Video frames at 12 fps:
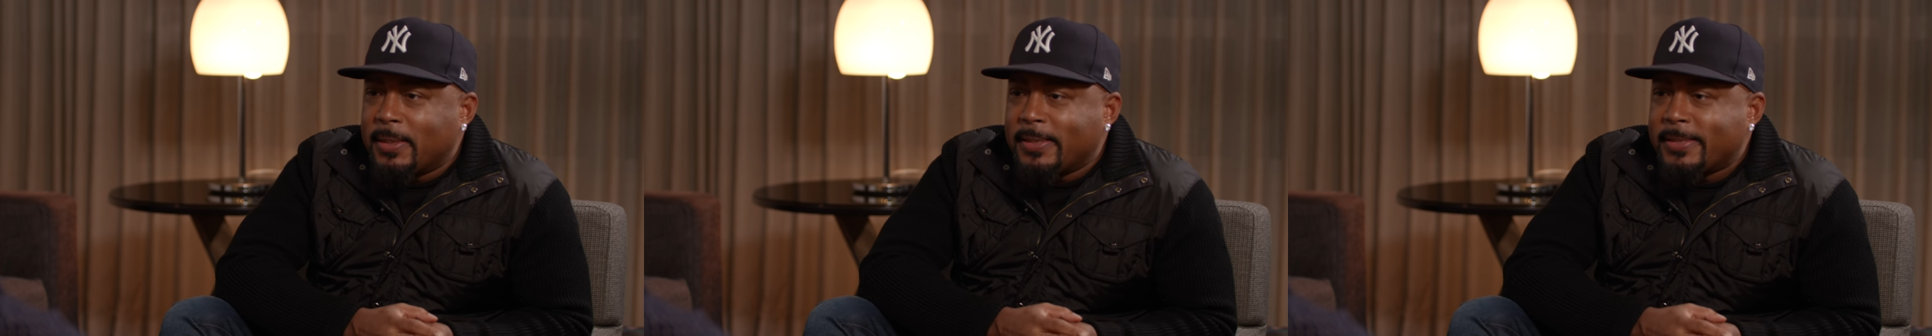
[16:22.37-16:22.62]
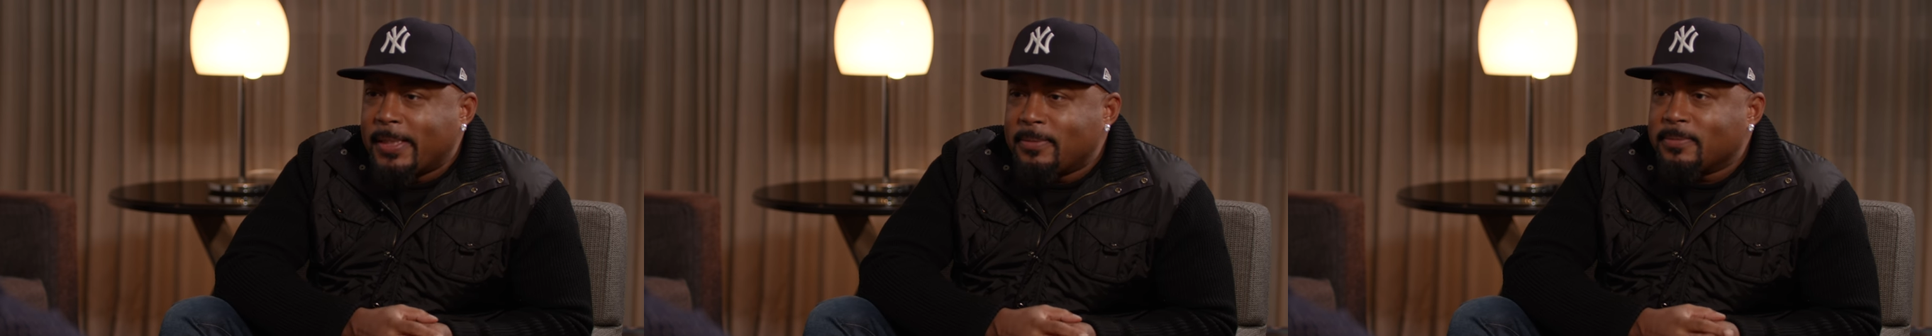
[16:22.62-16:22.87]
And
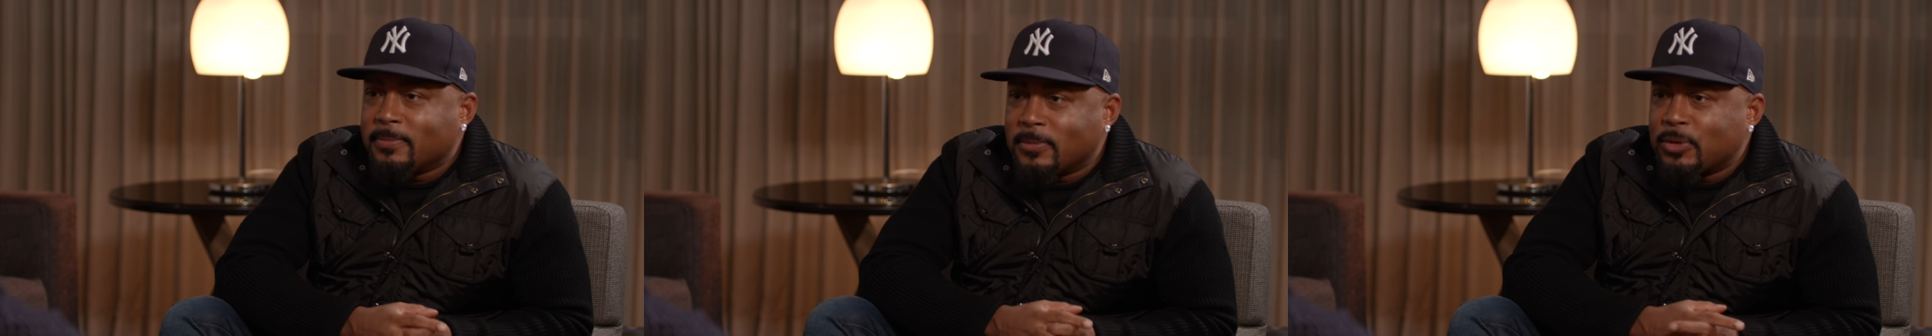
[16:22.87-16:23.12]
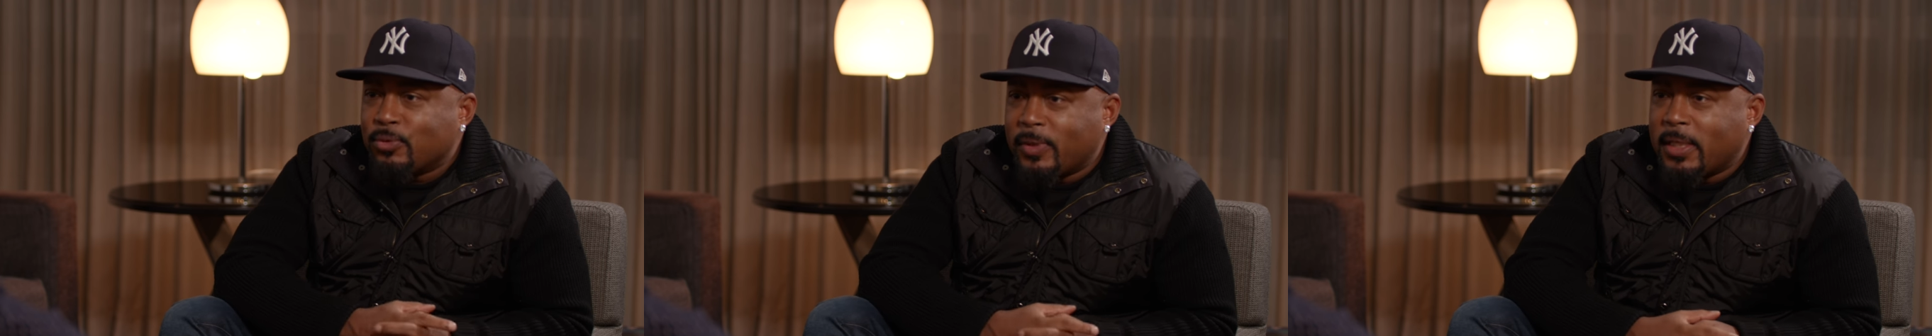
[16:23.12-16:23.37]
he said,
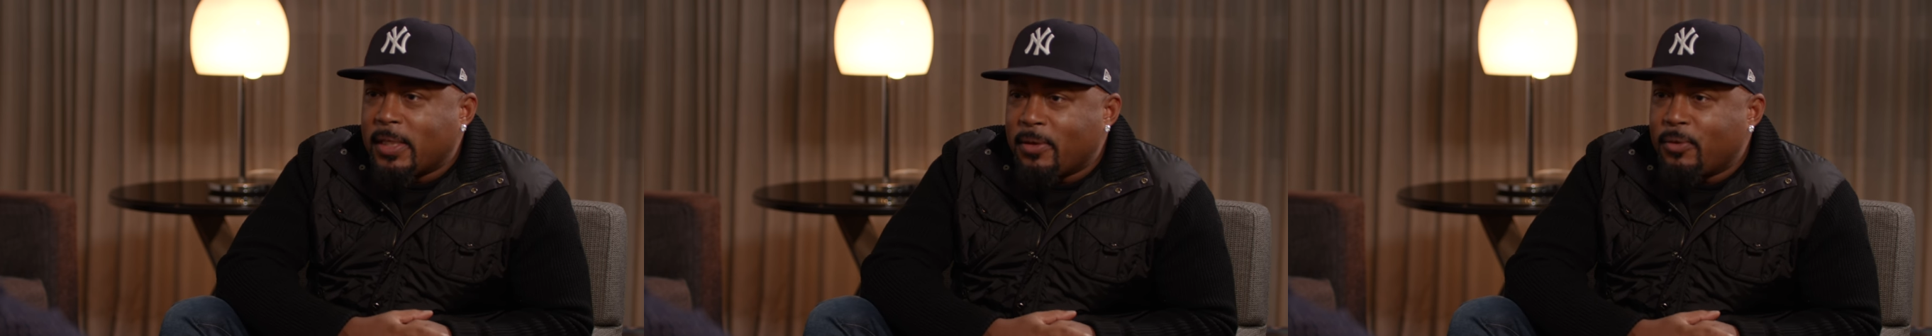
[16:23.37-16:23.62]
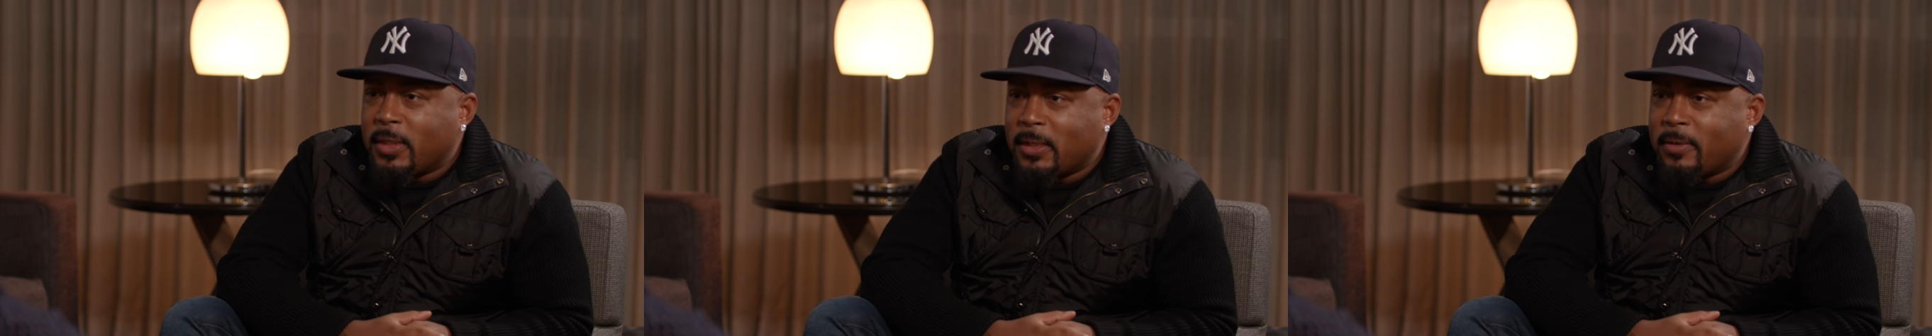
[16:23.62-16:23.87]

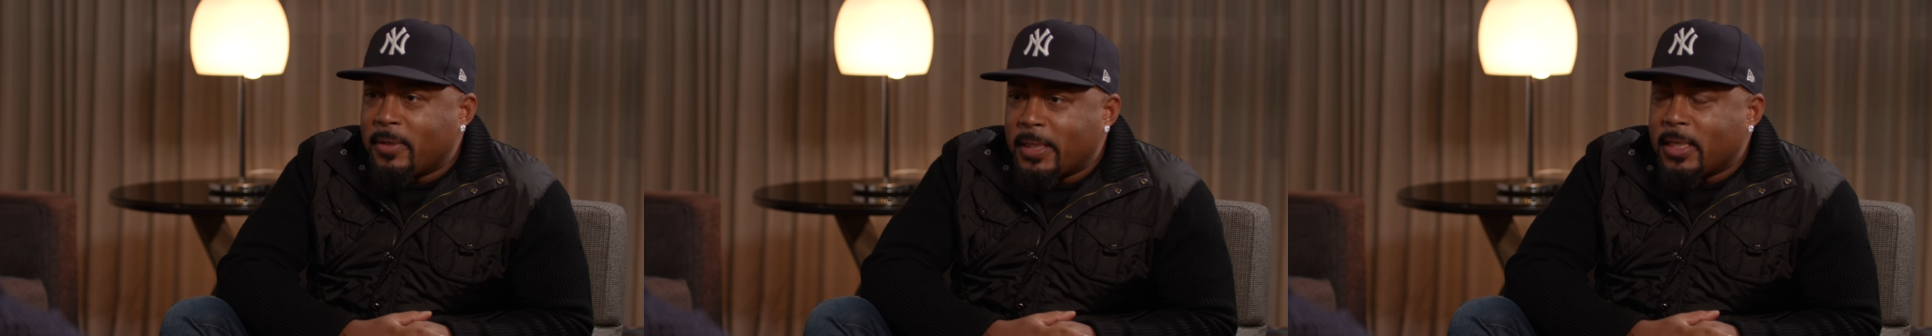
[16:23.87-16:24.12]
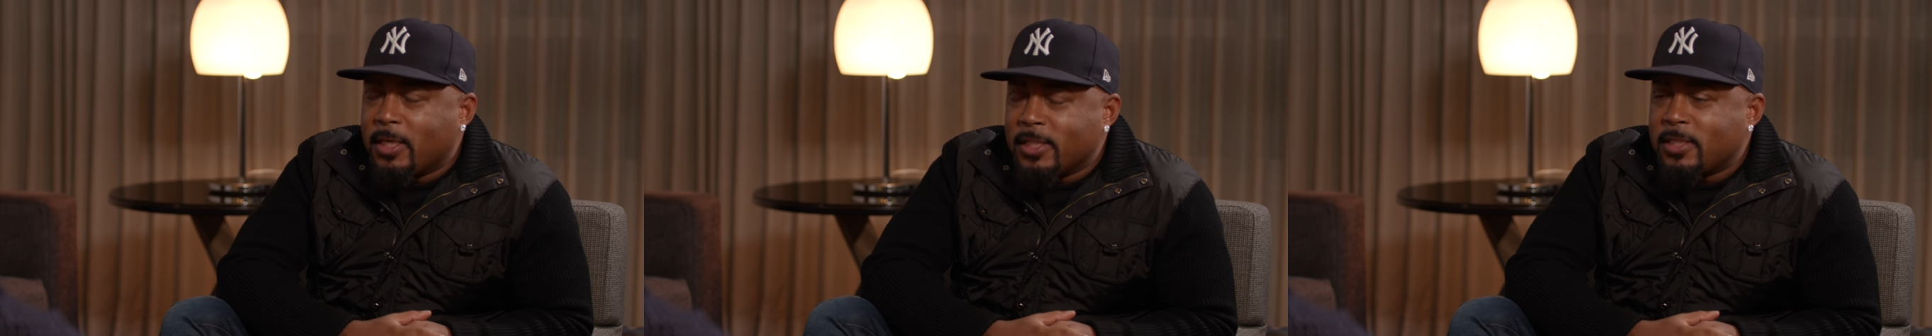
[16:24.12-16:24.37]
"Really, really,
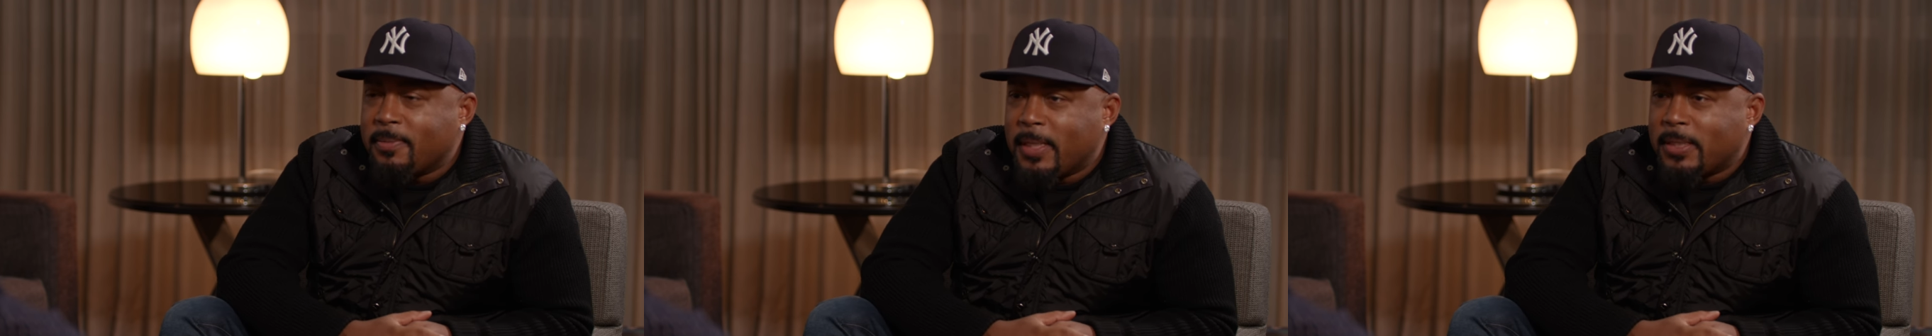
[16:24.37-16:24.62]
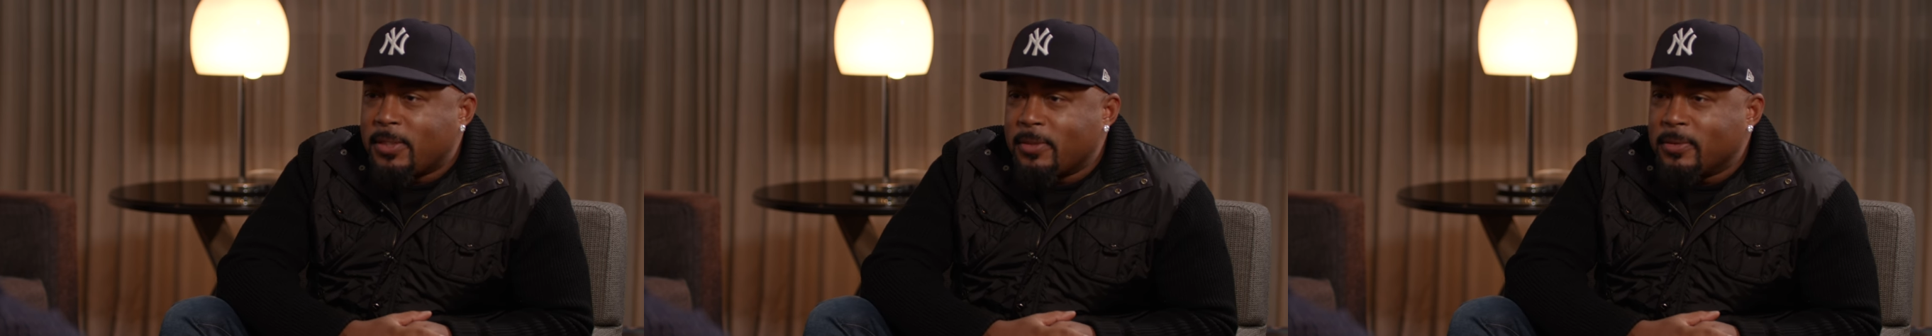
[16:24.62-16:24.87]
really good to
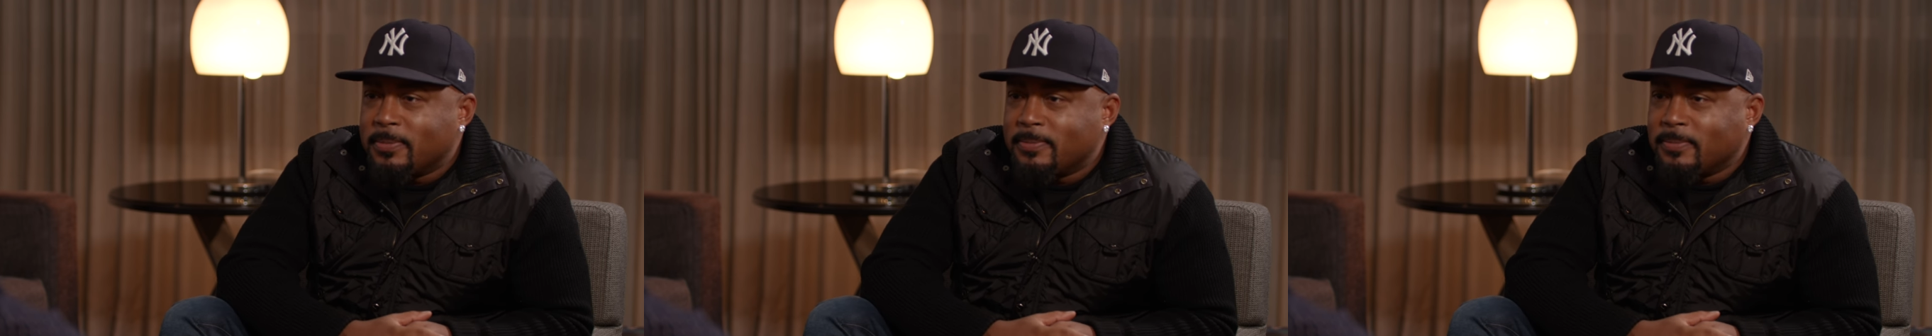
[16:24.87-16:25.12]
meet you."